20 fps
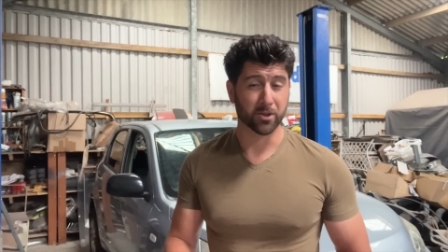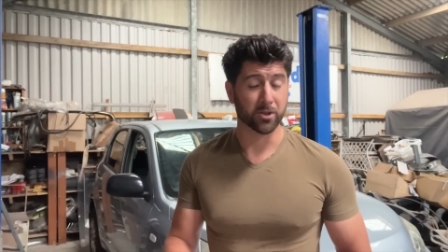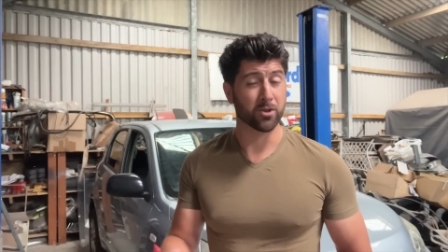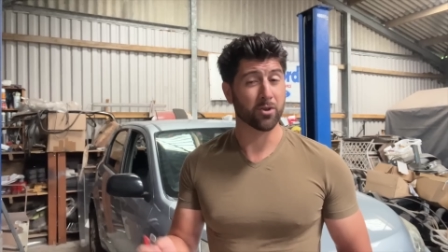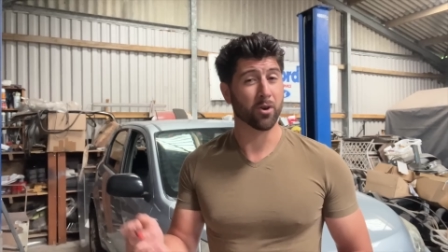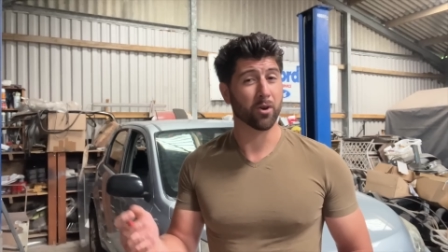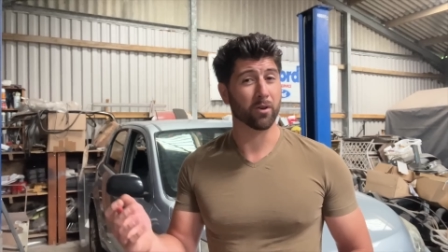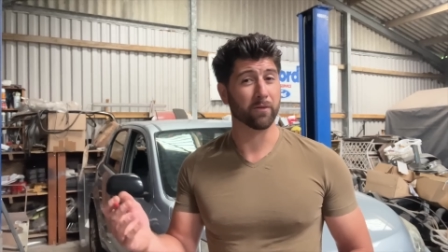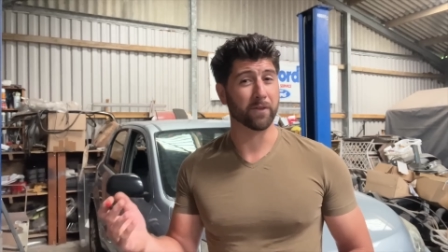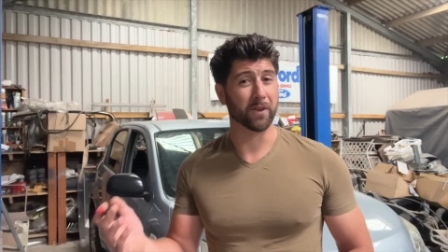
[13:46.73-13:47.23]

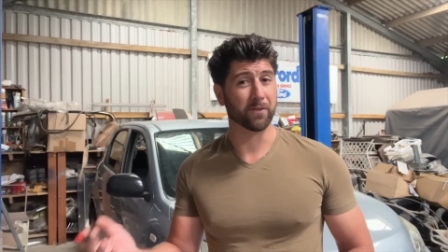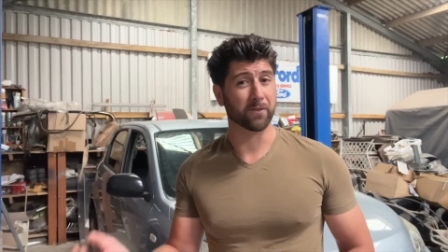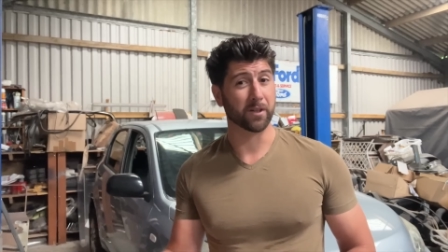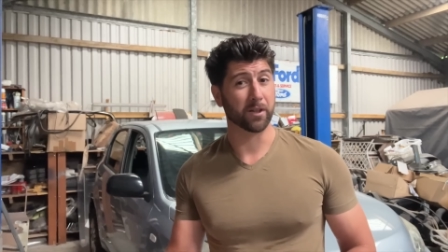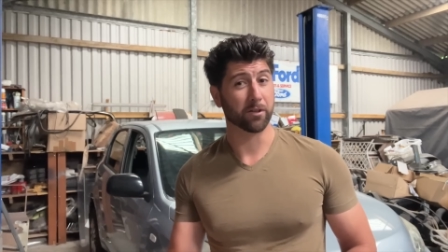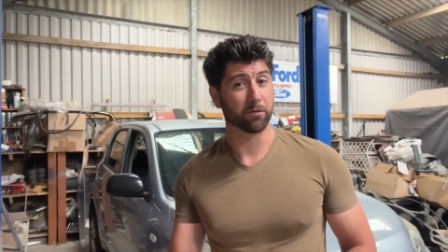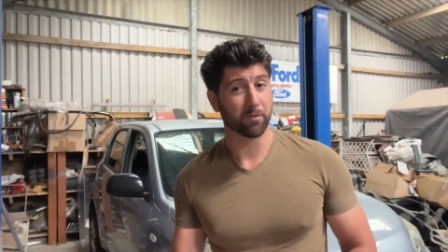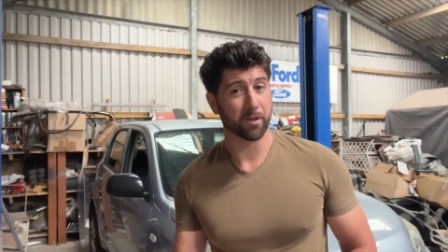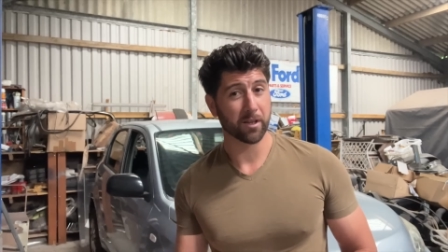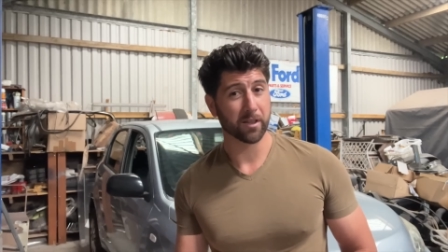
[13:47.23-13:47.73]
not a
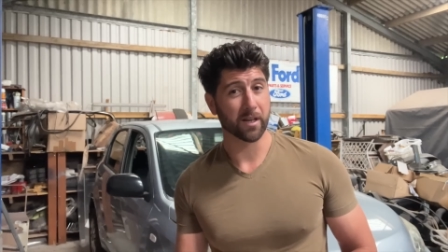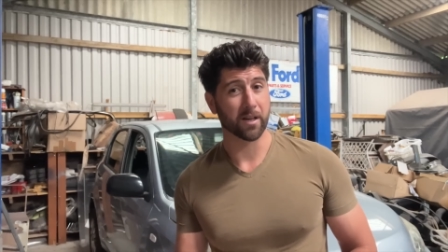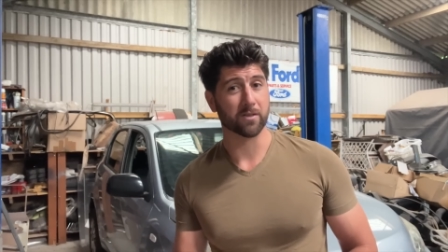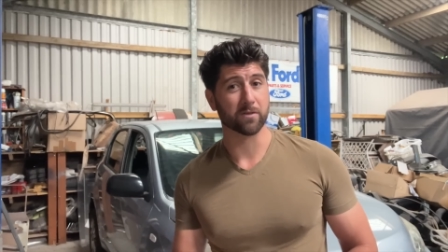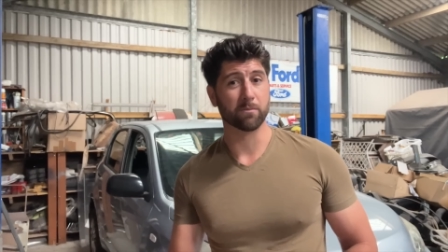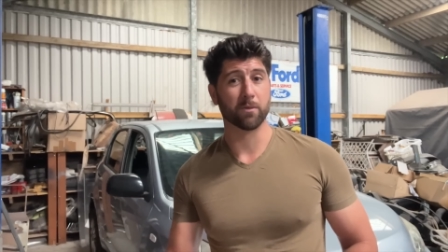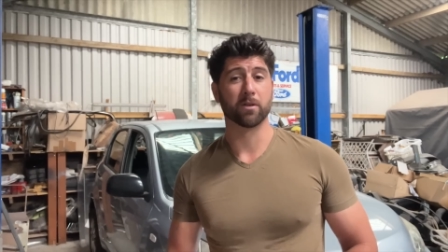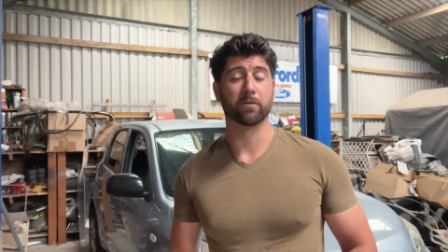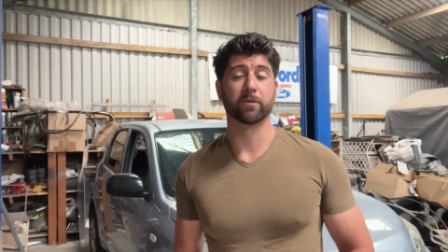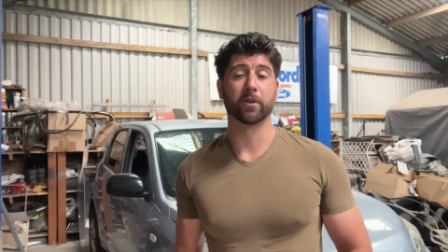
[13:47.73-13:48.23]
53,000
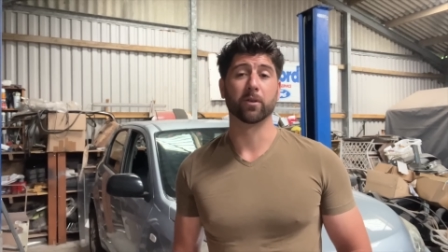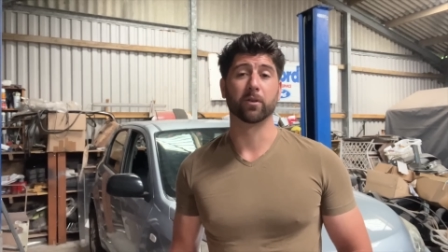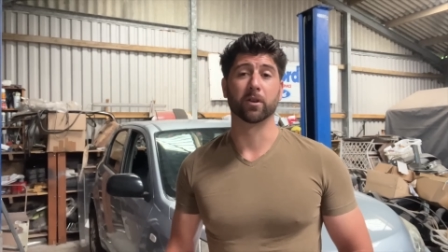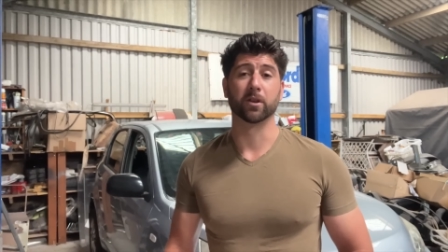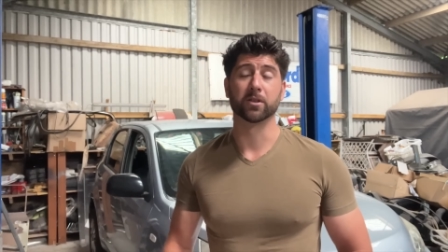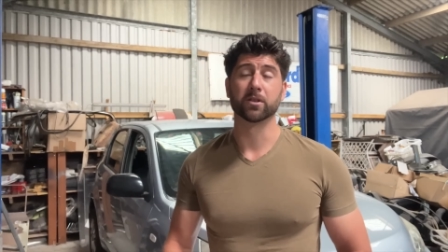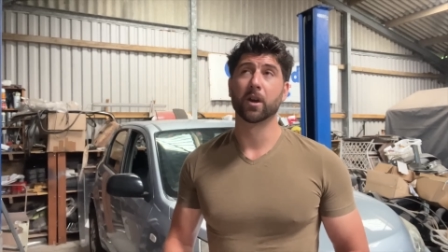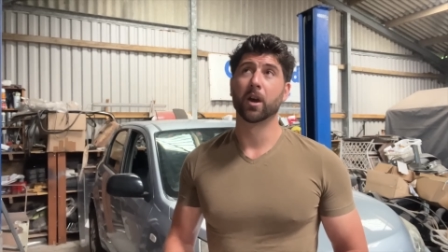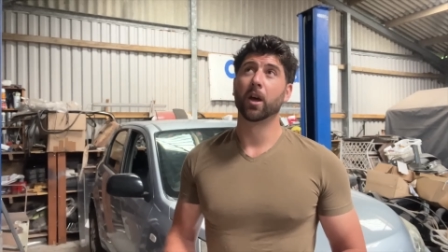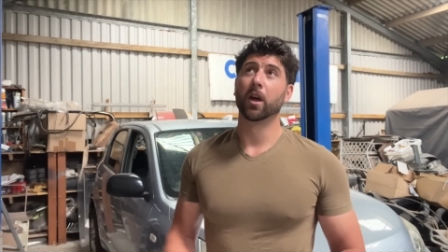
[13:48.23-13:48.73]
mile
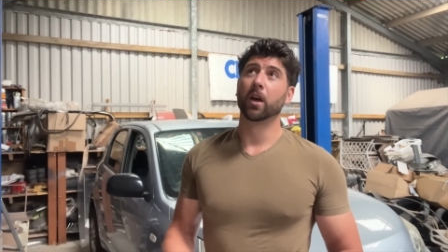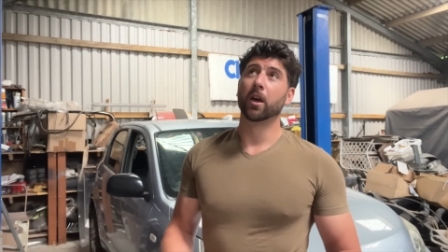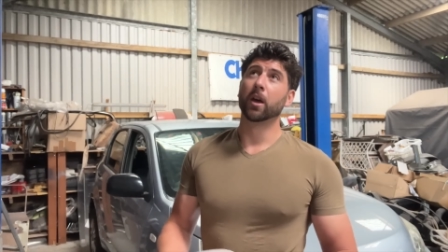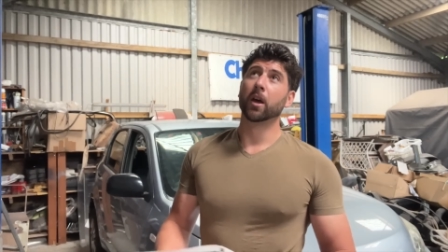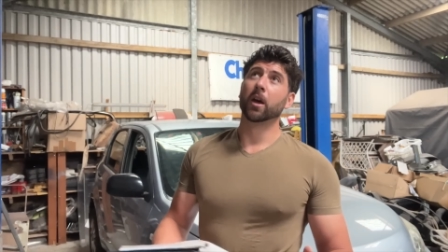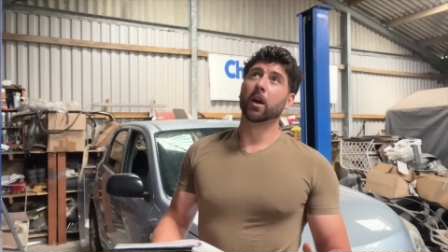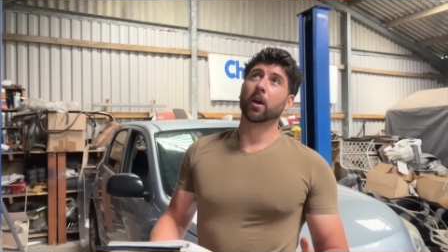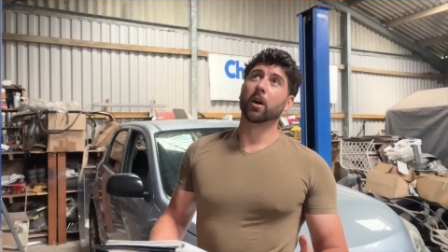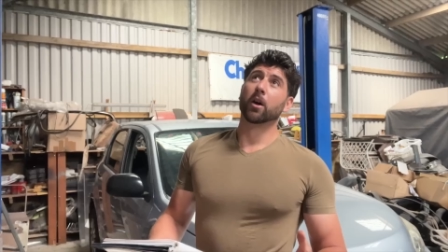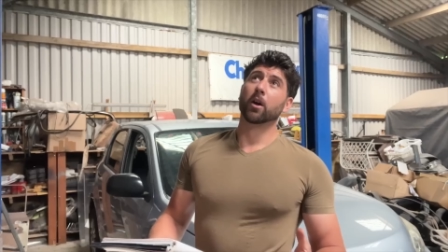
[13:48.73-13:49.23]
Focus.
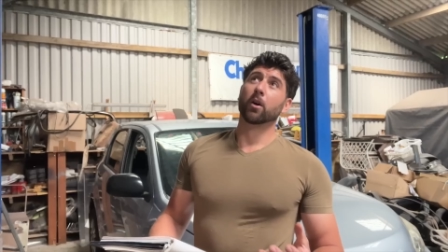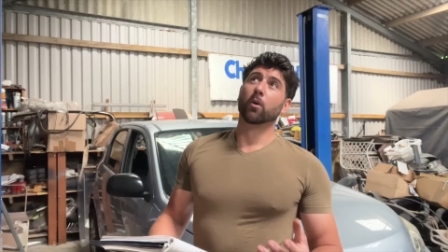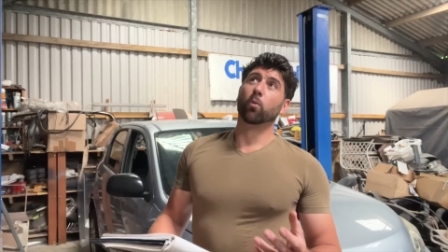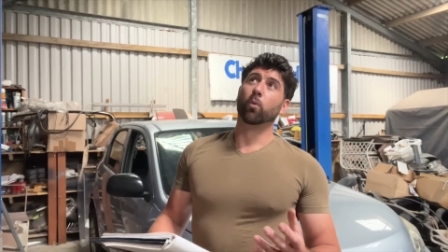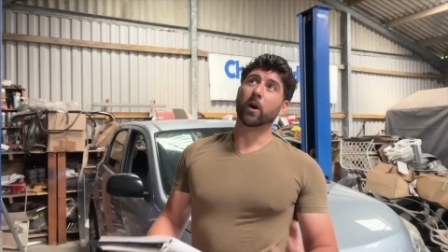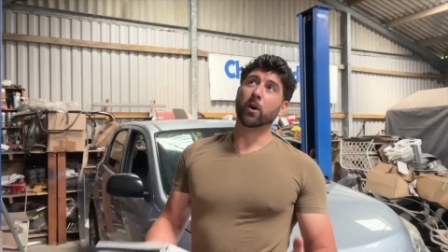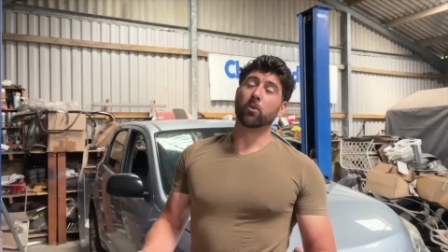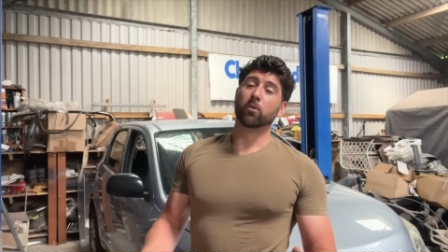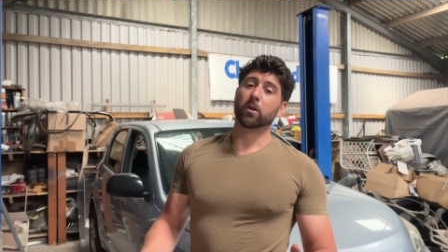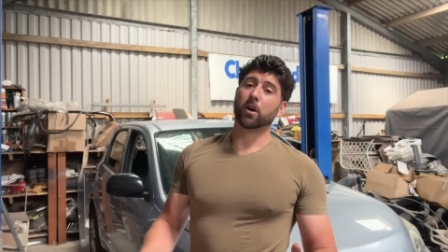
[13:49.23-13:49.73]

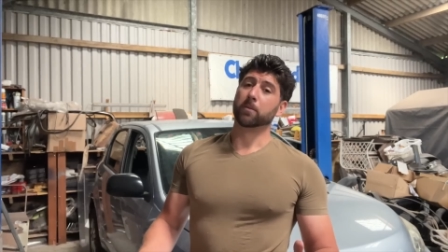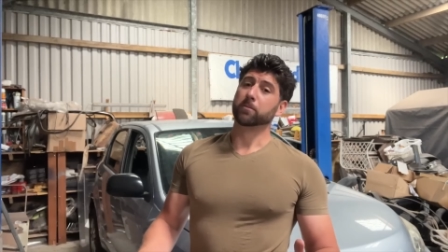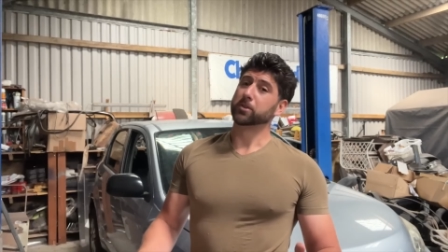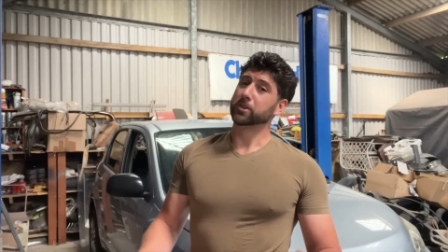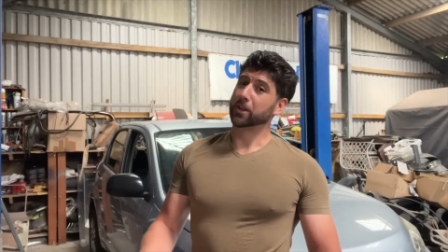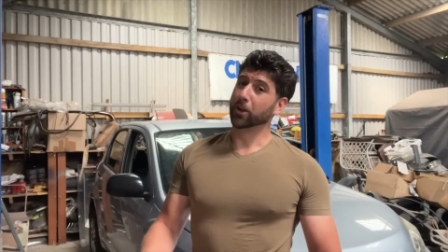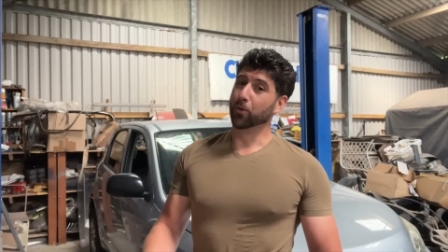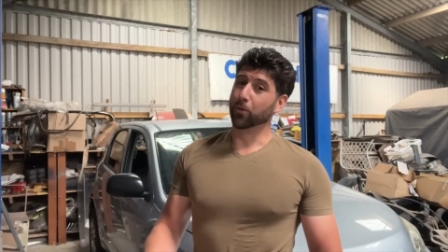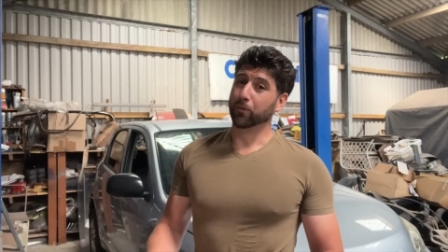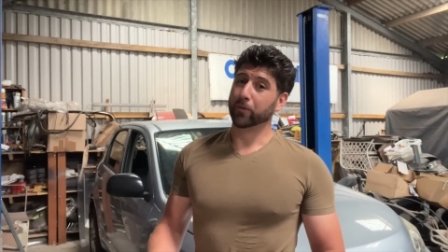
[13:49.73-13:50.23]
Well, I'm still